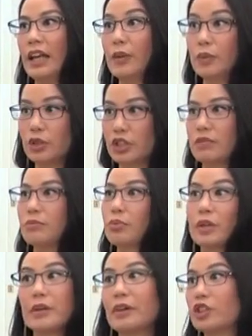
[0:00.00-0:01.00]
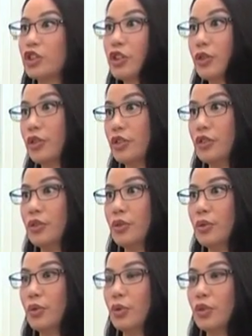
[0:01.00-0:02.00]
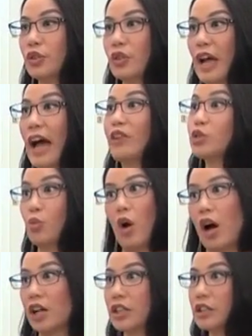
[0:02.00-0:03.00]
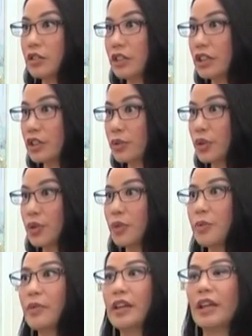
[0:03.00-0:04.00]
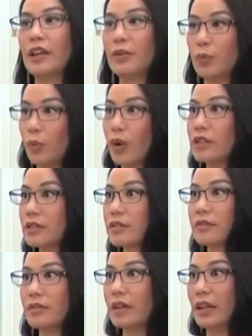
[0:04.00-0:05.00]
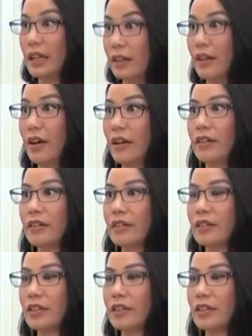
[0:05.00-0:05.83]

And it would pretty much show you how to walk into each room and then what's in there.